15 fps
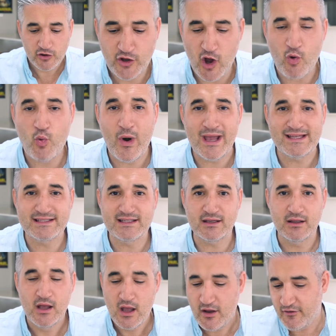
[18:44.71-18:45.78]
Don't waste
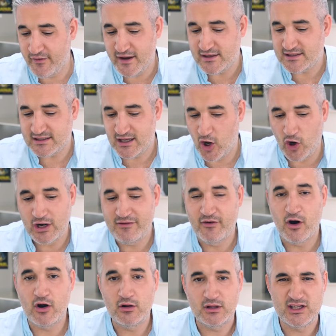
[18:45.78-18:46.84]
it. First, olive
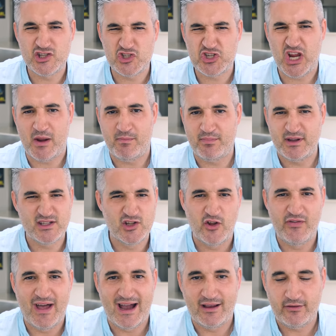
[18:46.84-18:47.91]
oil is cheap. It's
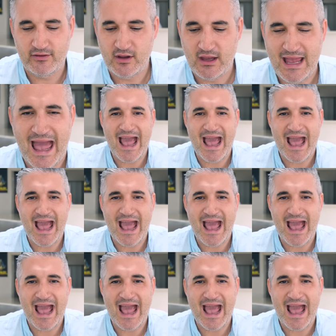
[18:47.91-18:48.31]
not nice.